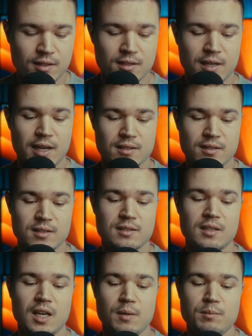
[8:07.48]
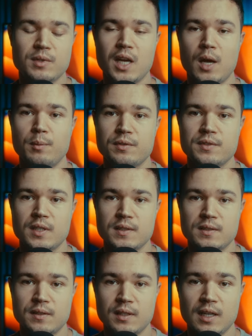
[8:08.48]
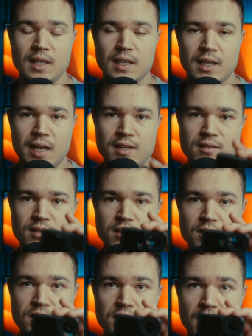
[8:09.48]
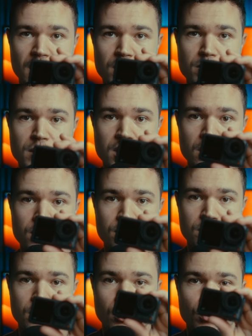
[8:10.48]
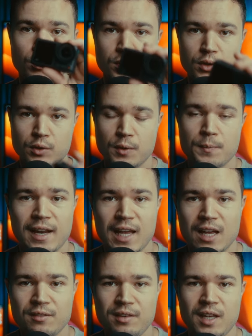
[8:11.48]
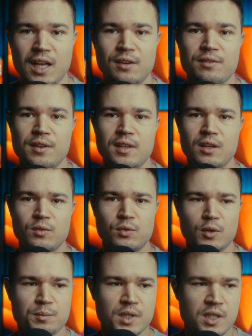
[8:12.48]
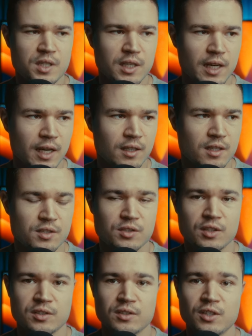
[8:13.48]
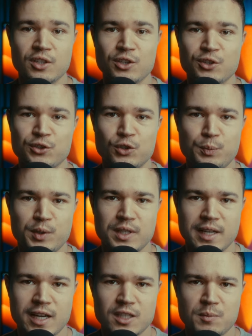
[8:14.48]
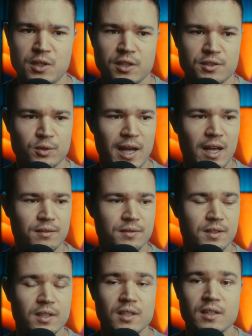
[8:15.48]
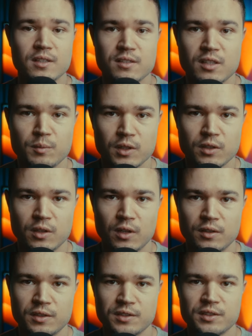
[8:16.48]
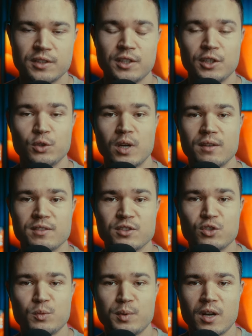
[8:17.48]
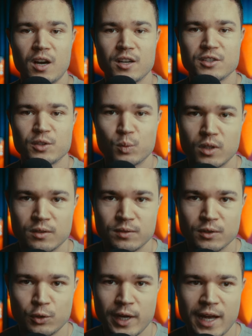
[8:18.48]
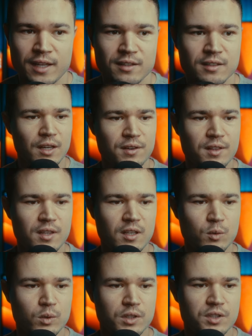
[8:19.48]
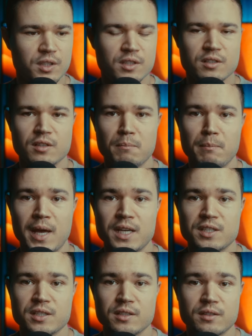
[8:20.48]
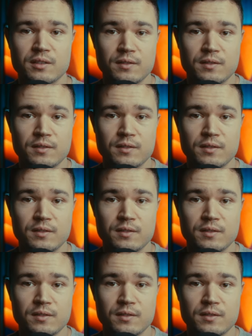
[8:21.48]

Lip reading: this has the same type of sensor as the DJI Mini 4 Pro. And having everything from DJI is just super nice because you have similar colors, you have a super awesome workflow, and everything will just match